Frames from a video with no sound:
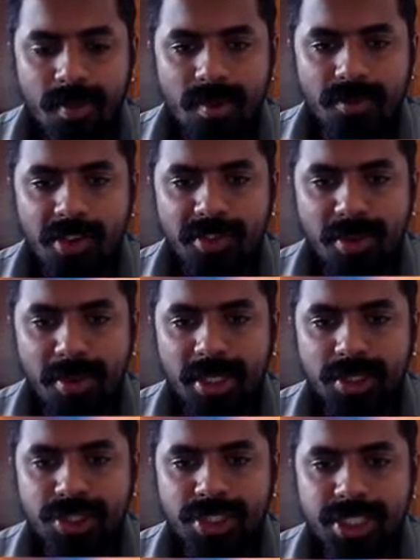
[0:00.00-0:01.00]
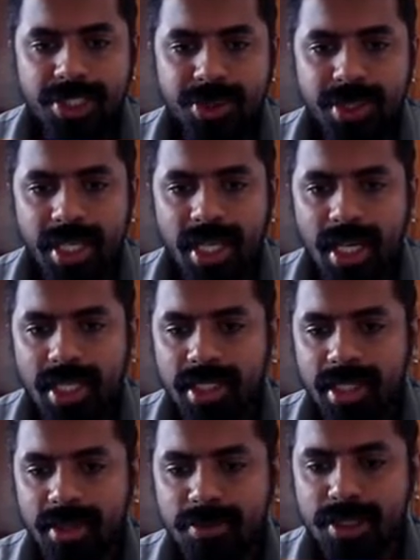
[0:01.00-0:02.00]
When we play rook g2, they can't
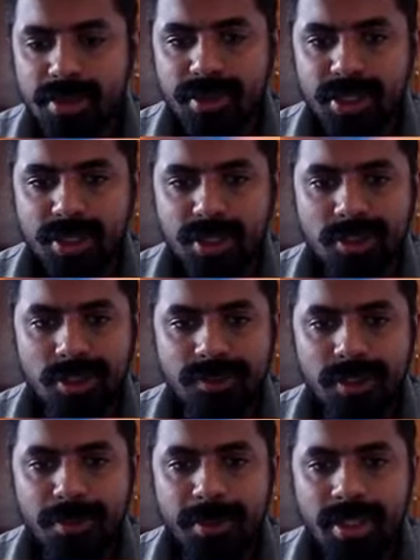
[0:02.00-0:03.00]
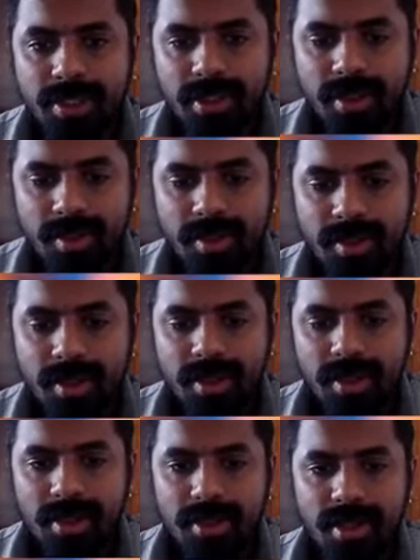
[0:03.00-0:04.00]
capture because of the pin
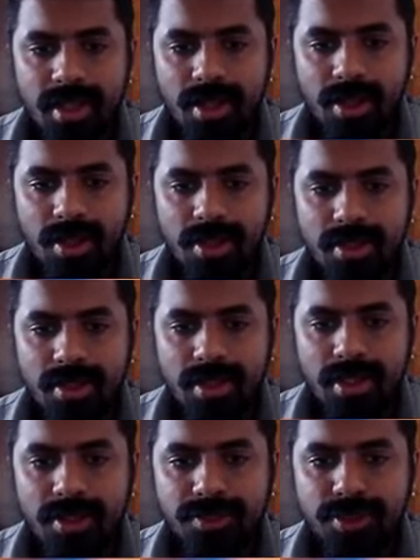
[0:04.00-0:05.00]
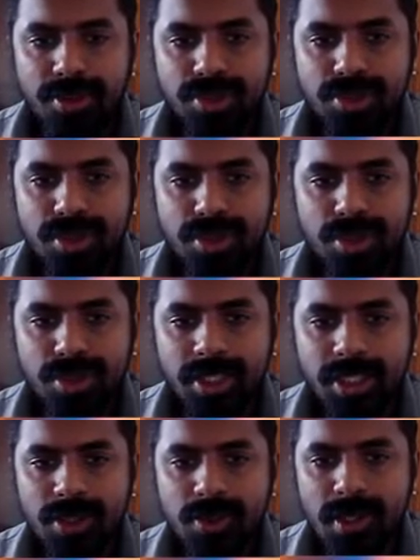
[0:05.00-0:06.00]
they are on. They are forced to go to
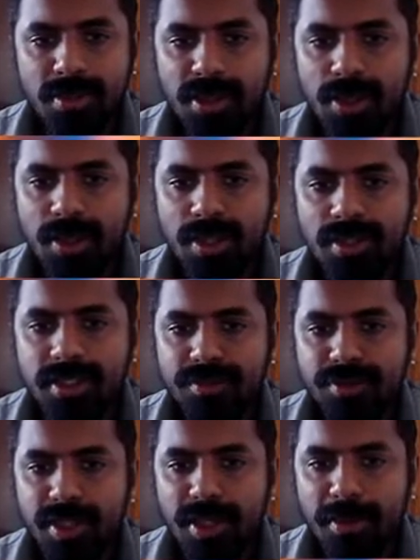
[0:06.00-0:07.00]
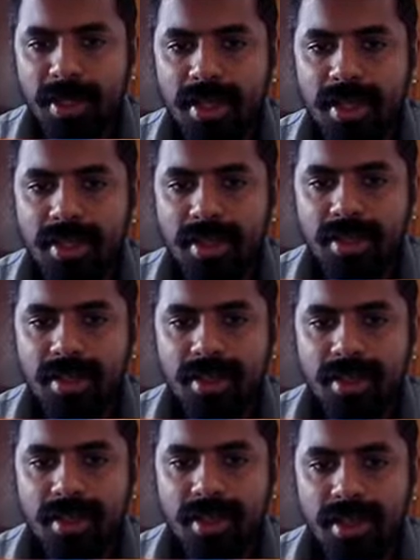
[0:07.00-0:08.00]
h1 because if they play
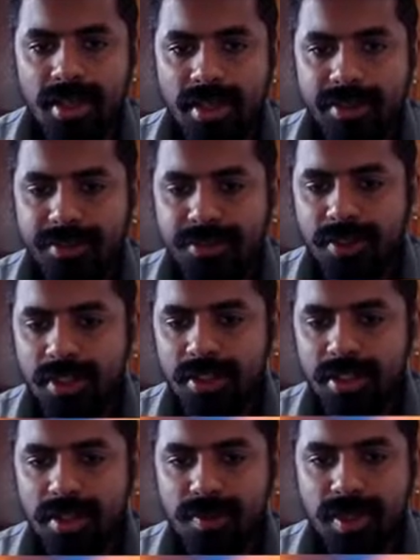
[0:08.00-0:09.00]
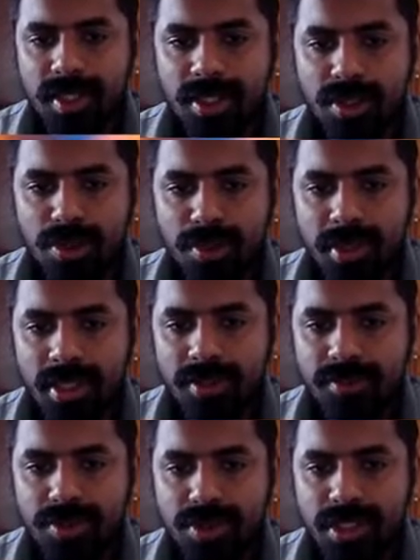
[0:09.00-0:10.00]
king f1, then we can do queen
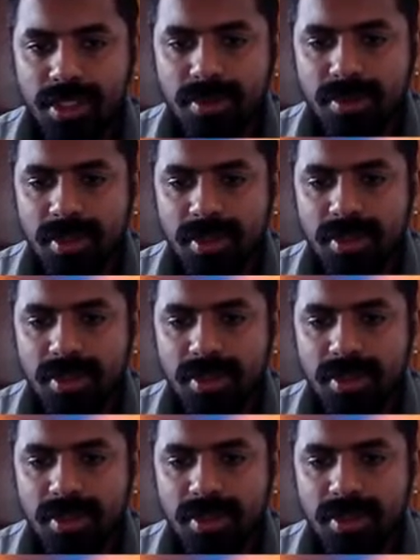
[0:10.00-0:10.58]
f2 checkmate.